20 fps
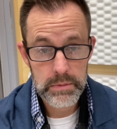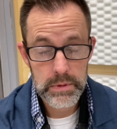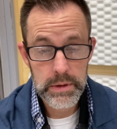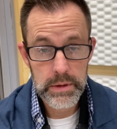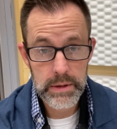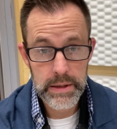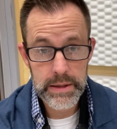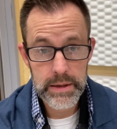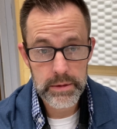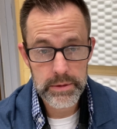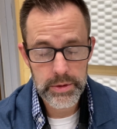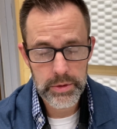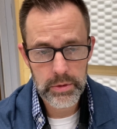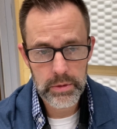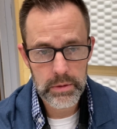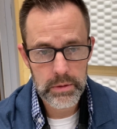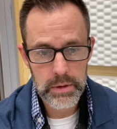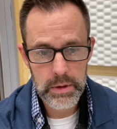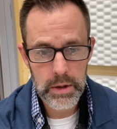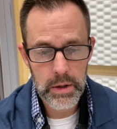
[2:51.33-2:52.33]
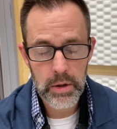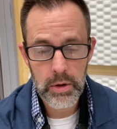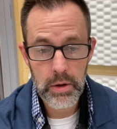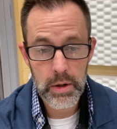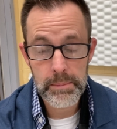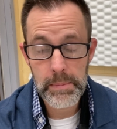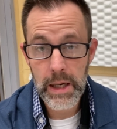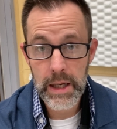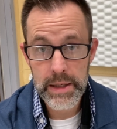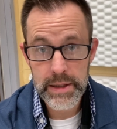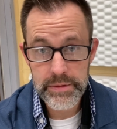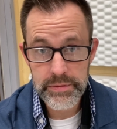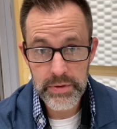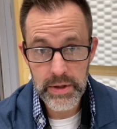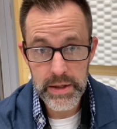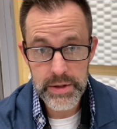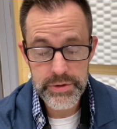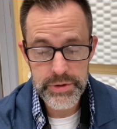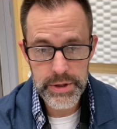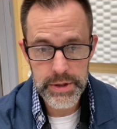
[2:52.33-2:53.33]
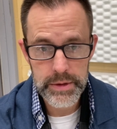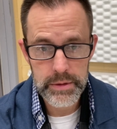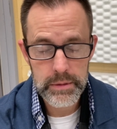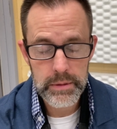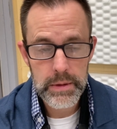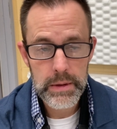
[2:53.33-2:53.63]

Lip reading: like a little harmonic section.